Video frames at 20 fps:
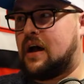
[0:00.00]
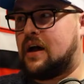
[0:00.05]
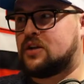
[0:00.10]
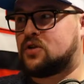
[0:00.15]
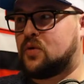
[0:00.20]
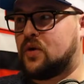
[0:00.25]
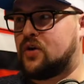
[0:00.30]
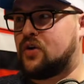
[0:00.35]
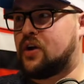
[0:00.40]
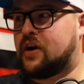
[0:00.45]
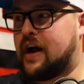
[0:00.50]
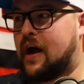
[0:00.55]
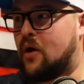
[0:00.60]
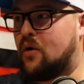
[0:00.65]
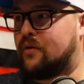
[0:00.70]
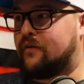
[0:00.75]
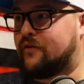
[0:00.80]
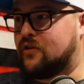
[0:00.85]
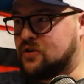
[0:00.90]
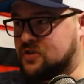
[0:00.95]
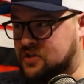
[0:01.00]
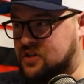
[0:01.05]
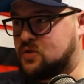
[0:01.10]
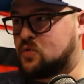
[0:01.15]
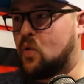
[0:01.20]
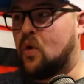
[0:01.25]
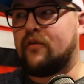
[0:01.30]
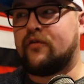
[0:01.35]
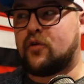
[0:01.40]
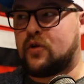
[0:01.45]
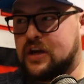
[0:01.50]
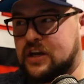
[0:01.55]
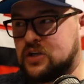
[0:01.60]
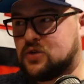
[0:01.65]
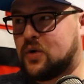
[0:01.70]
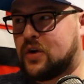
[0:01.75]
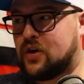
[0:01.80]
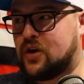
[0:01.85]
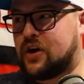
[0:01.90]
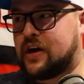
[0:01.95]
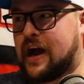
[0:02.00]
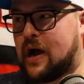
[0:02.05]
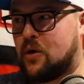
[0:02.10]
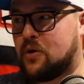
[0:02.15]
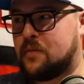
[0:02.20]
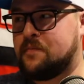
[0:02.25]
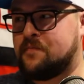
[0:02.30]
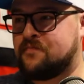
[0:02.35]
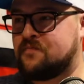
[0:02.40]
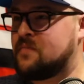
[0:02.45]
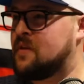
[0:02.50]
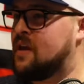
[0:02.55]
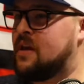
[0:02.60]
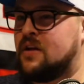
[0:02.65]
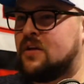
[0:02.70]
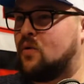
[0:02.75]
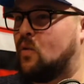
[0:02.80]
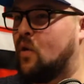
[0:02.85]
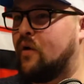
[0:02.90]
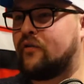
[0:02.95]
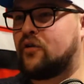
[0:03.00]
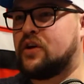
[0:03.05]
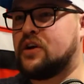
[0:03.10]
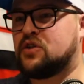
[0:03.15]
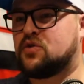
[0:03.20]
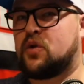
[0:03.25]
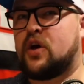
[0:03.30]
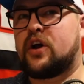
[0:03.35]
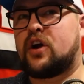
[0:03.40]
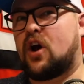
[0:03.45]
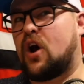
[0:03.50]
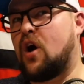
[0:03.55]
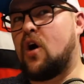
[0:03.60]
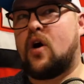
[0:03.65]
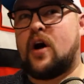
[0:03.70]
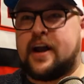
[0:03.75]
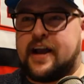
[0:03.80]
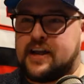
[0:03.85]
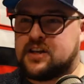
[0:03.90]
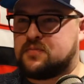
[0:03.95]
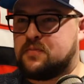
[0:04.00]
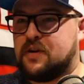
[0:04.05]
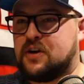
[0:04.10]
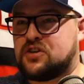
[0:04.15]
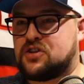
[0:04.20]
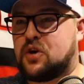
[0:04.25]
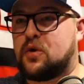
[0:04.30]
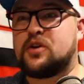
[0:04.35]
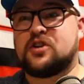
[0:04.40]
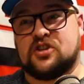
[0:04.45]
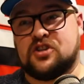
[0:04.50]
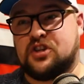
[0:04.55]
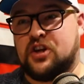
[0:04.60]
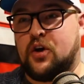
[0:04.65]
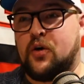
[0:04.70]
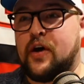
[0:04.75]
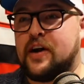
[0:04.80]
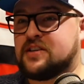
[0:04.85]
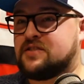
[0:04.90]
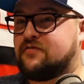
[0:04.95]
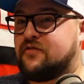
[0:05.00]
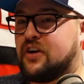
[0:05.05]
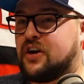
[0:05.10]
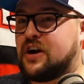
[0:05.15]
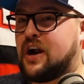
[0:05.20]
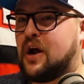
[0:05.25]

Twitter account versus Wolverine Twitter account. Wolverines were like, oh, I guess Minnesota still hasn't figured